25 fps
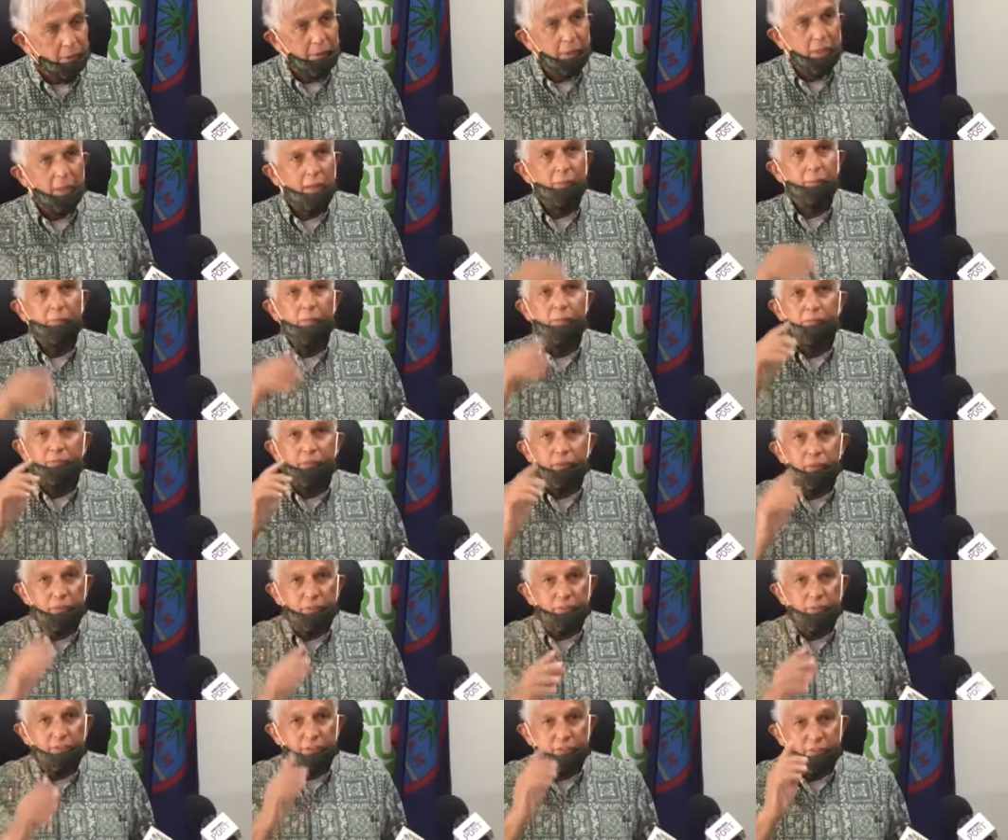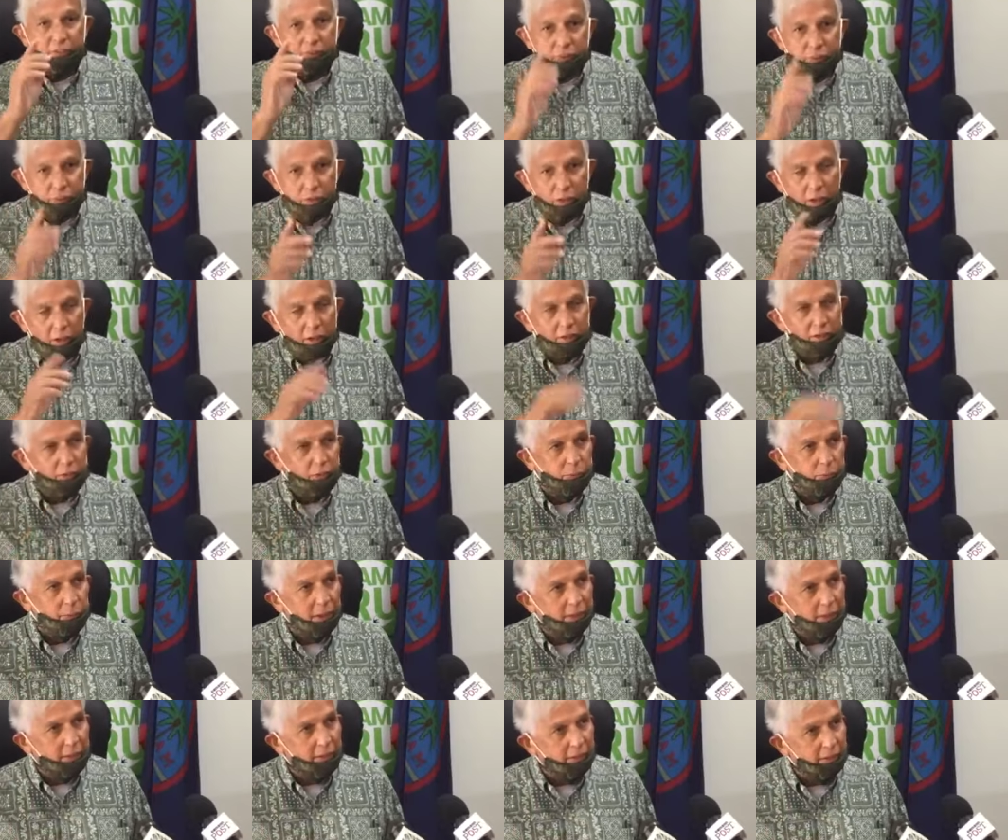and refuses to talk
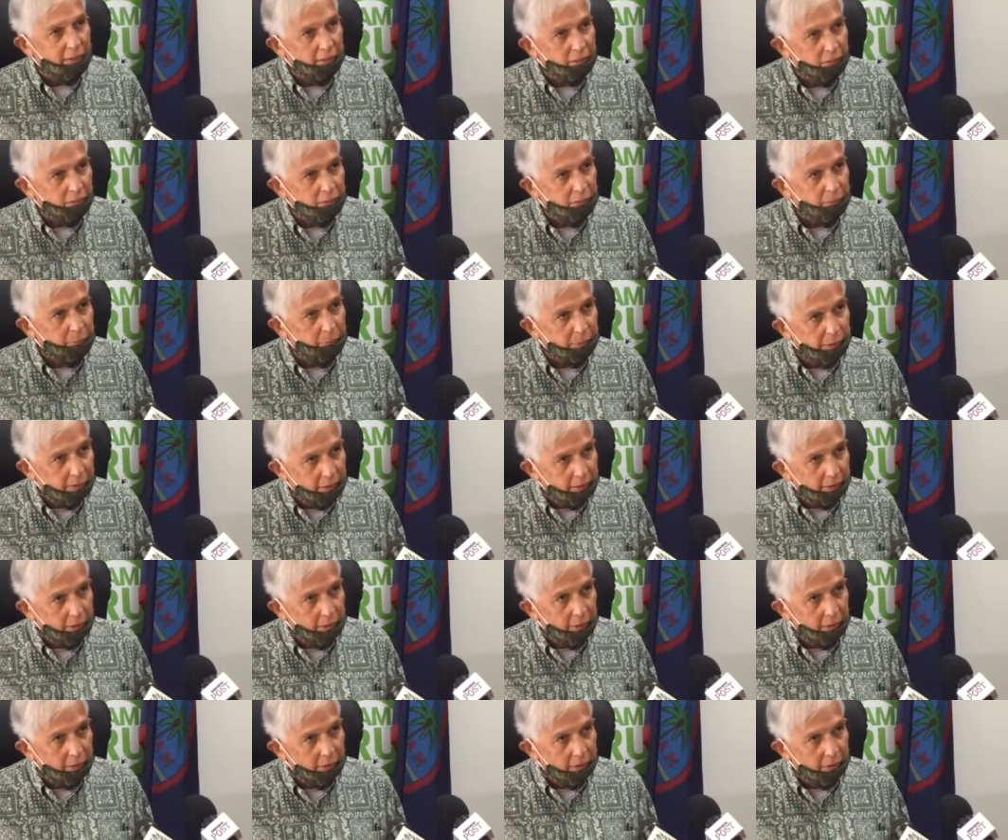directly to the media.